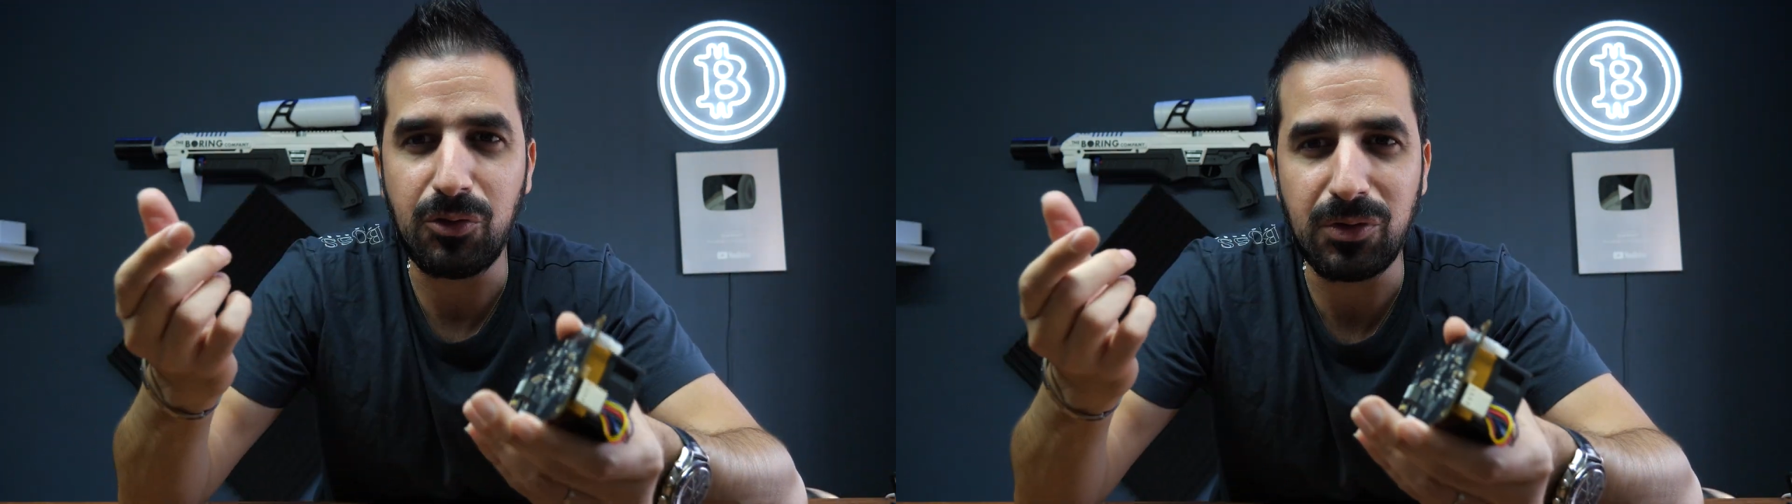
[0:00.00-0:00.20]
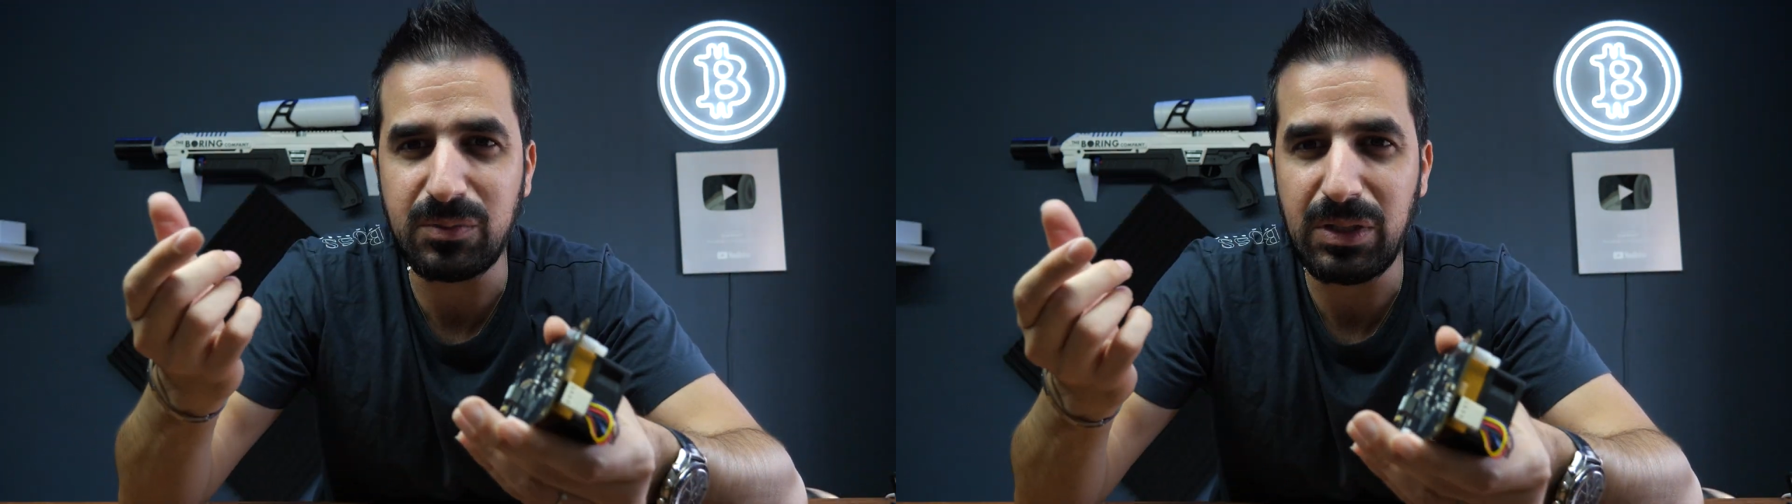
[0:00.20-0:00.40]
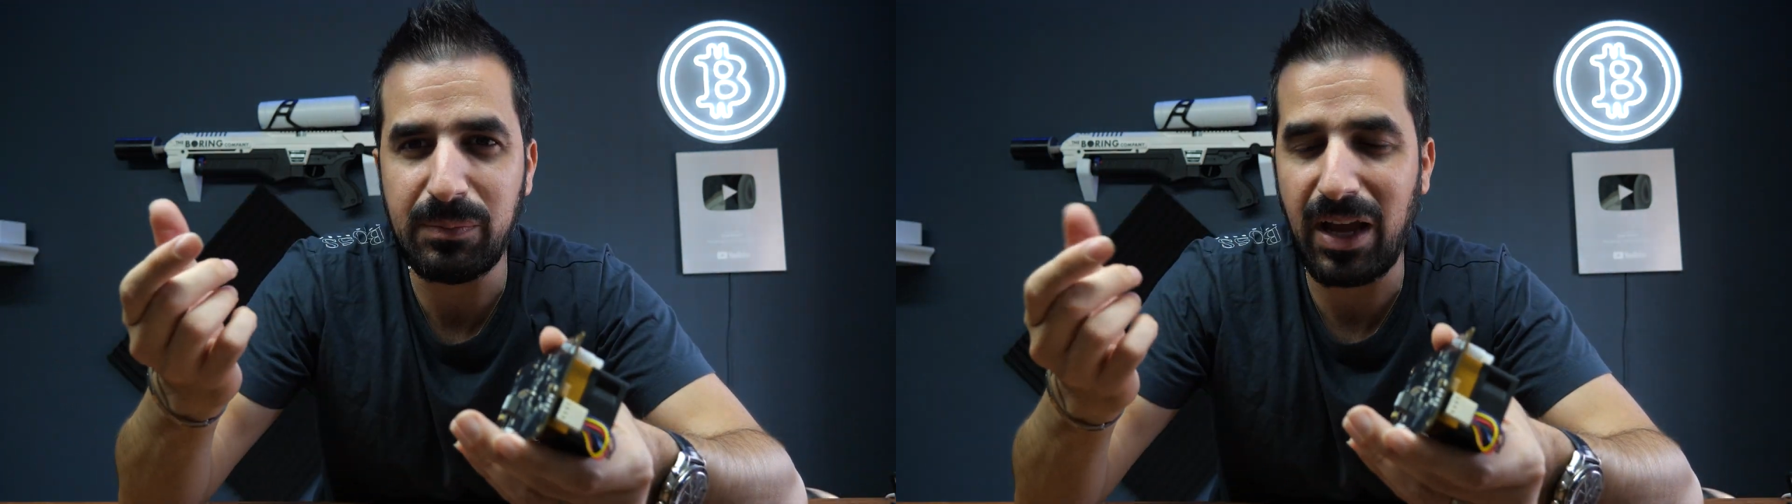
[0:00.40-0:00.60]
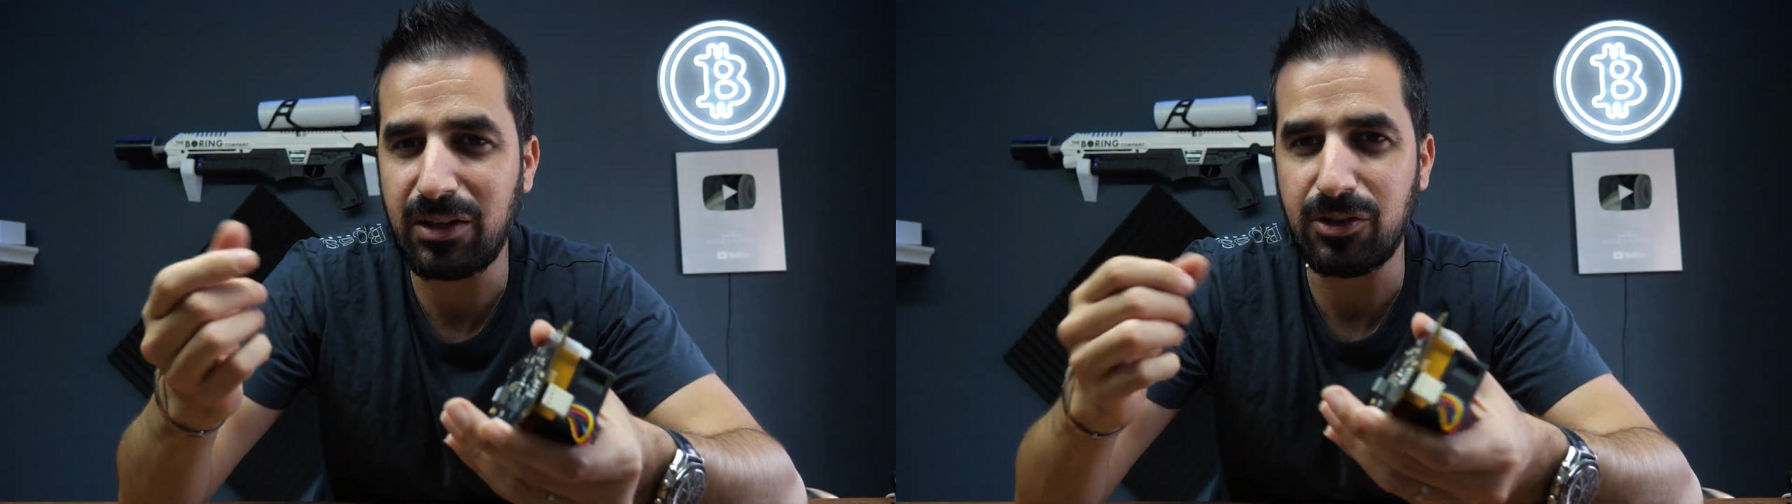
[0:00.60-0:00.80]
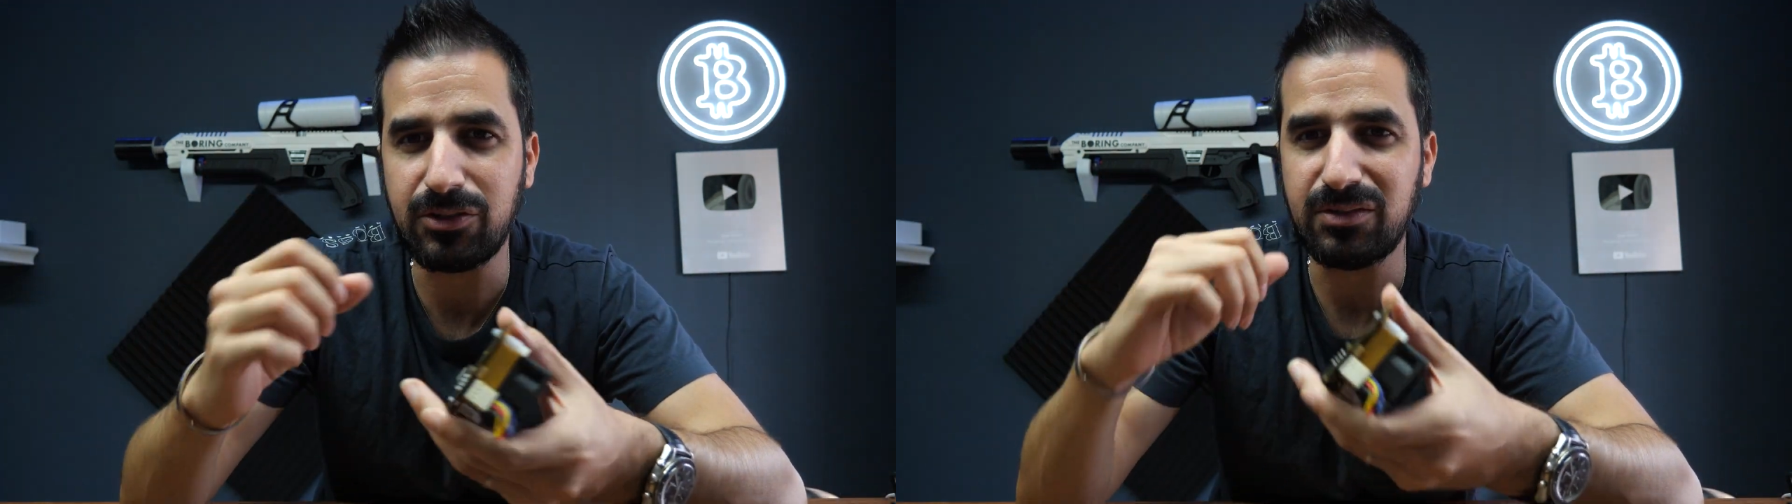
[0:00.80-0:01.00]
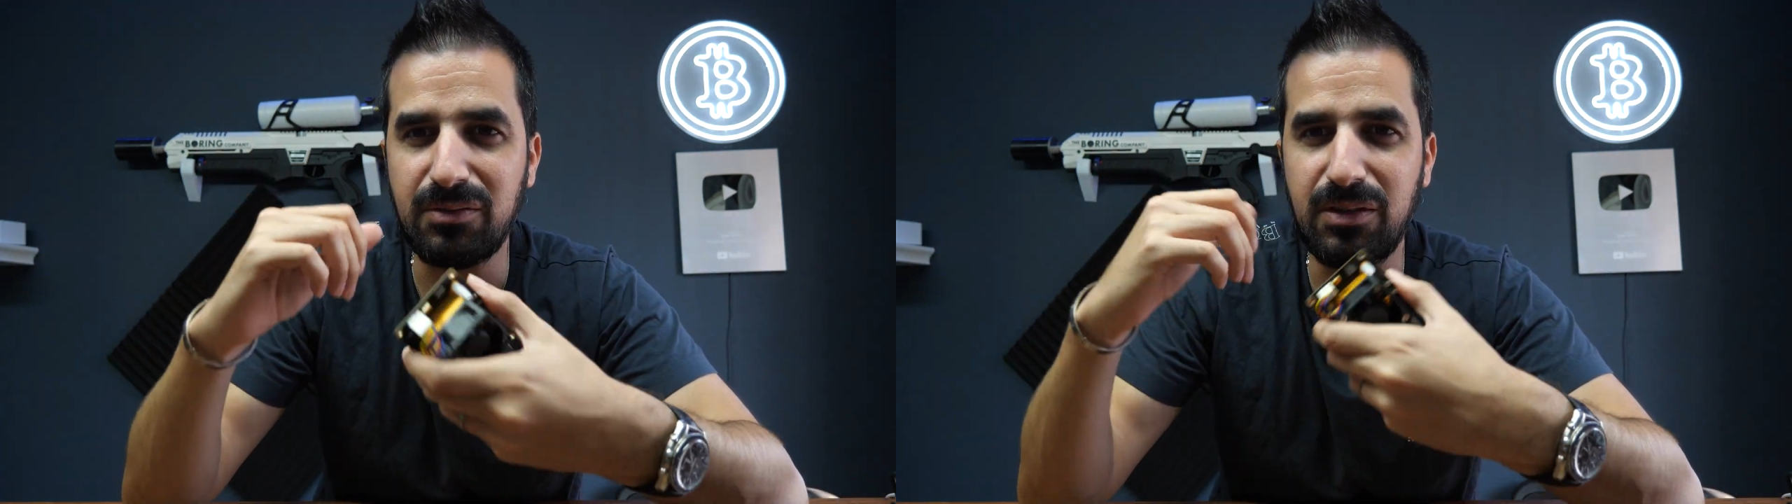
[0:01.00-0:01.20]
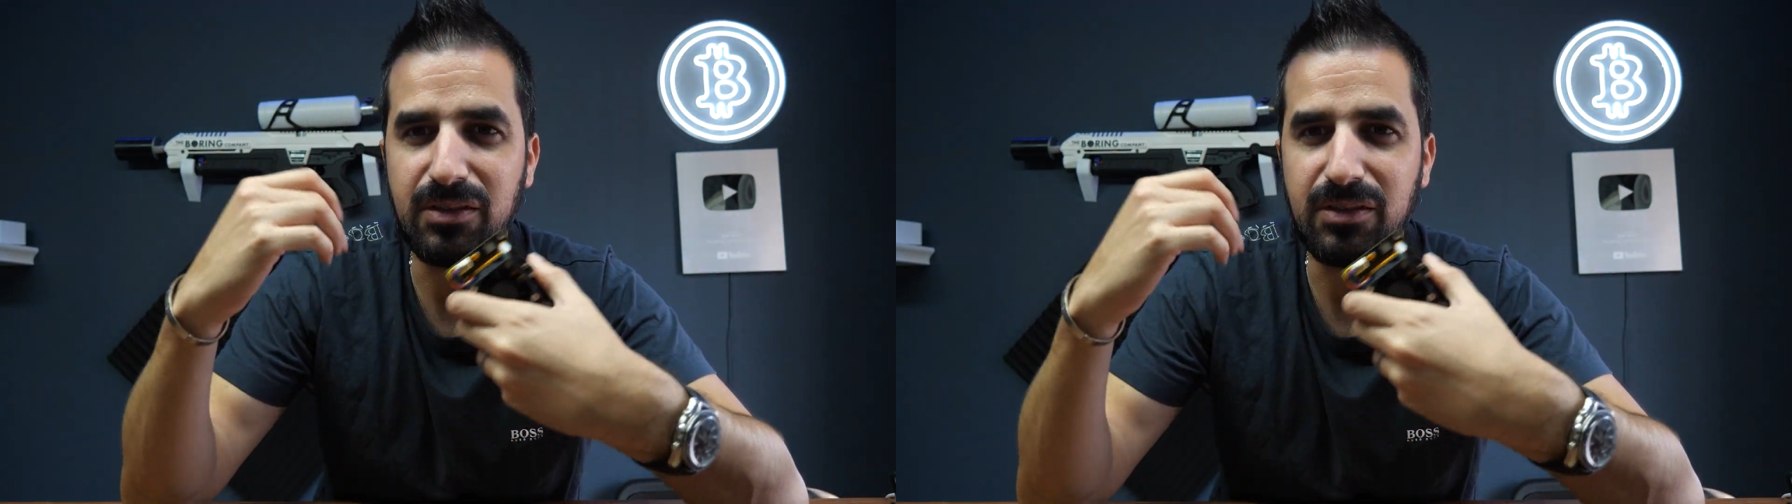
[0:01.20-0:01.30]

USB miners.